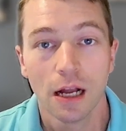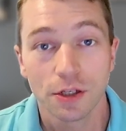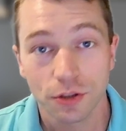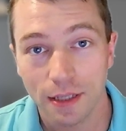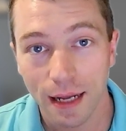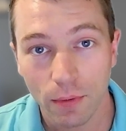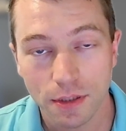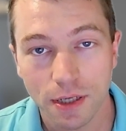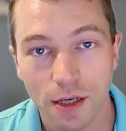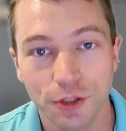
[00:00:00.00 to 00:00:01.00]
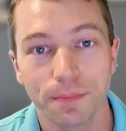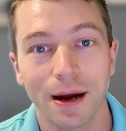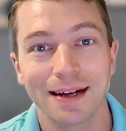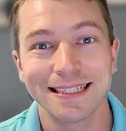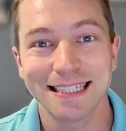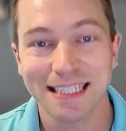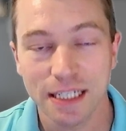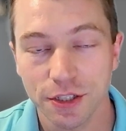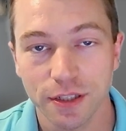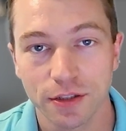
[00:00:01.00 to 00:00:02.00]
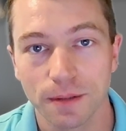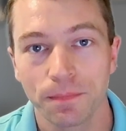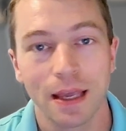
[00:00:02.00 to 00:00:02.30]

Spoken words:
So today I want to talk to you about decisions.